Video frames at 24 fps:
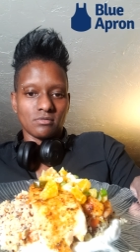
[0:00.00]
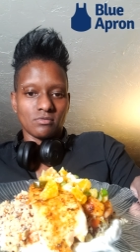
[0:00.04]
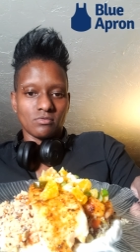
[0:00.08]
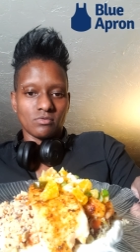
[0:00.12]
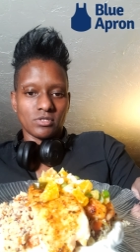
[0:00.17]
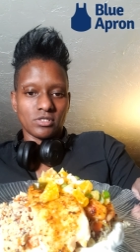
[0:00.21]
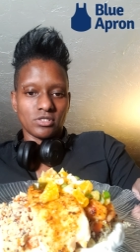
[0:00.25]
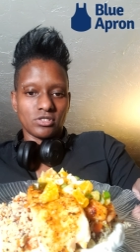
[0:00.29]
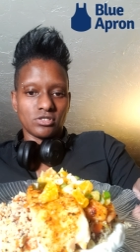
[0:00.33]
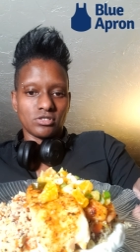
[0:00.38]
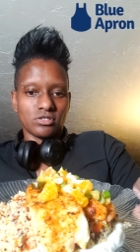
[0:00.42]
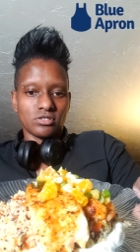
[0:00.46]

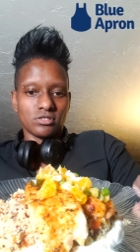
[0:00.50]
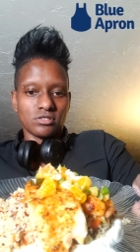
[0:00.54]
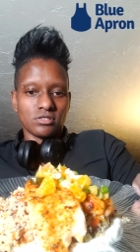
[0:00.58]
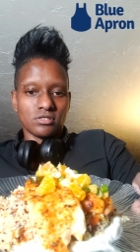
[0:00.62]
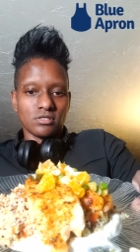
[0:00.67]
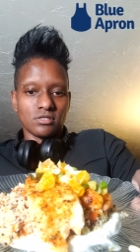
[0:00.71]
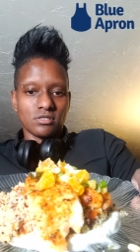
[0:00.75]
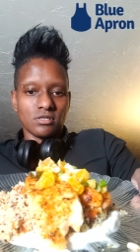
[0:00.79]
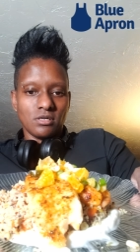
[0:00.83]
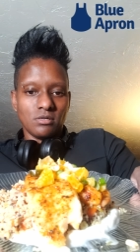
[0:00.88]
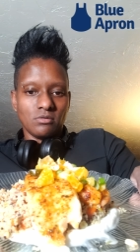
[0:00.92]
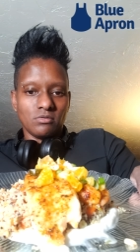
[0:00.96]
which
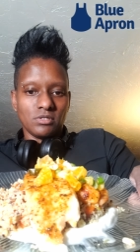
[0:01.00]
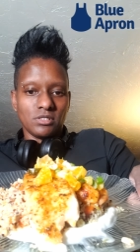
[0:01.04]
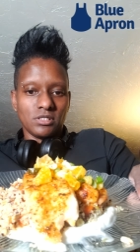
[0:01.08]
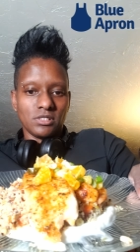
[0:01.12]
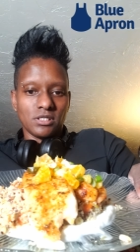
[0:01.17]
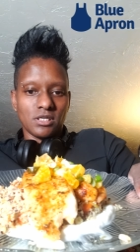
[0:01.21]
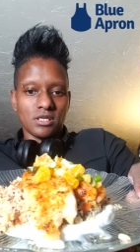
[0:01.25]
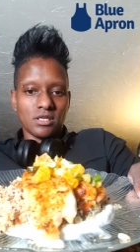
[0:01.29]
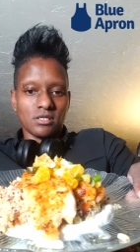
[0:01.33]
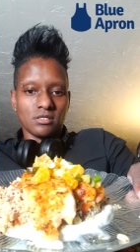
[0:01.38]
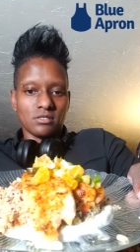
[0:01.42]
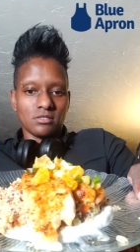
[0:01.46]
I would
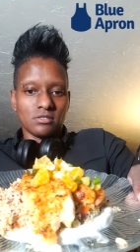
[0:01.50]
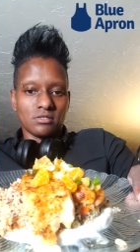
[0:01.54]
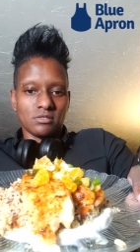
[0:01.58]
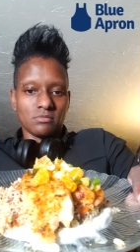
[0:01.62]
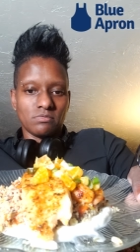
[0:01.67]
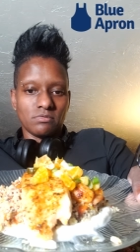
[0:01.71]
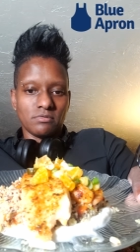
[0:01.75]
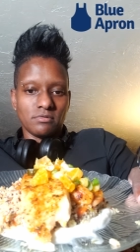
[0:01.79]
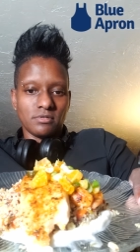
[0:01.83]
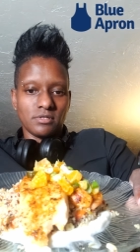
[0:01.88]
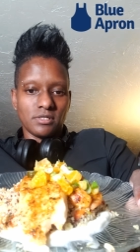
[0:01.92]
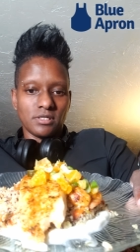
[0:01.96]
say is
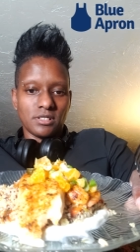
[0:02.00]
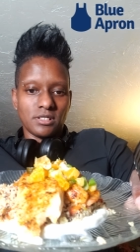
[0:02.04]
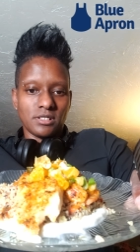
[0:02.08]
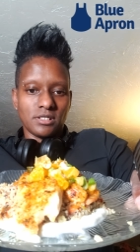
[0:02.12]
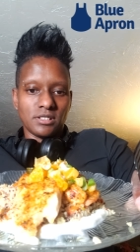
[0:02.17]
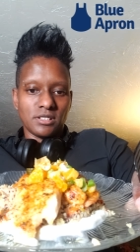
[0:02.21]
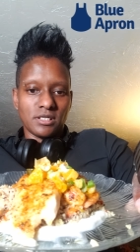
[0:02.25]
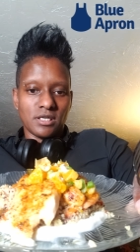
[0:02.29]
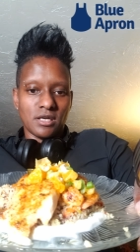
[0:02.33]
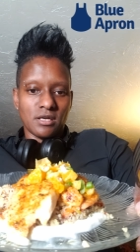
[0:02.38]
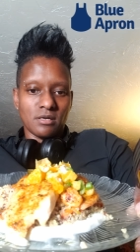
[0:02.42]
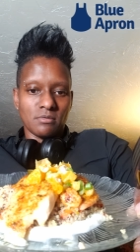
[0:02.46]
pretty
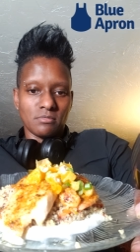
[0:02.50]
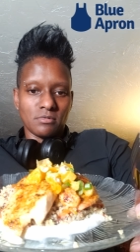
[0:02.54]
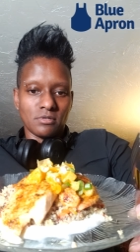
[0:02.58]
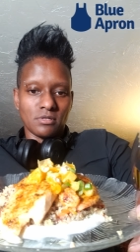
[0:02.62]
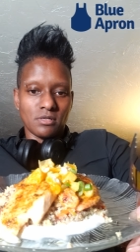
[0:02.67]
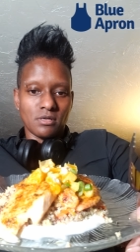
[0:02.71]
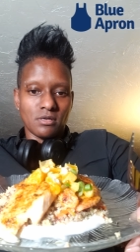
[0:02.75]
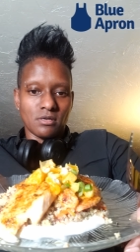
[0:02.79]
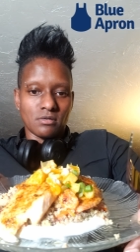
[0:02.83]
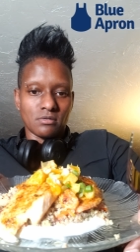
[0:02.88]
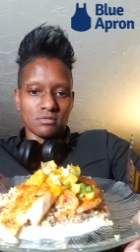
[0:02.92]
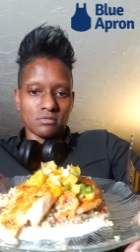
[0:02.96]
damn
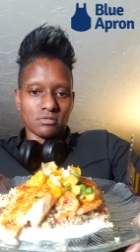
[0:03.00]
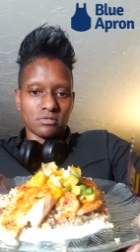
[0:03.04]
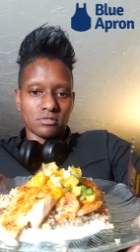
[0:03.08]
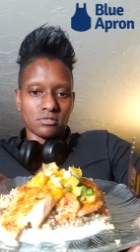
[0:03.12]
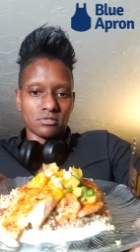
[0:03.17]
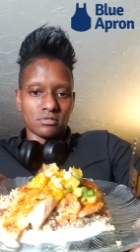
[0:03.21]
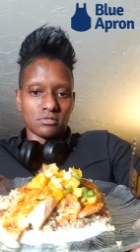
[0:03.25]
close.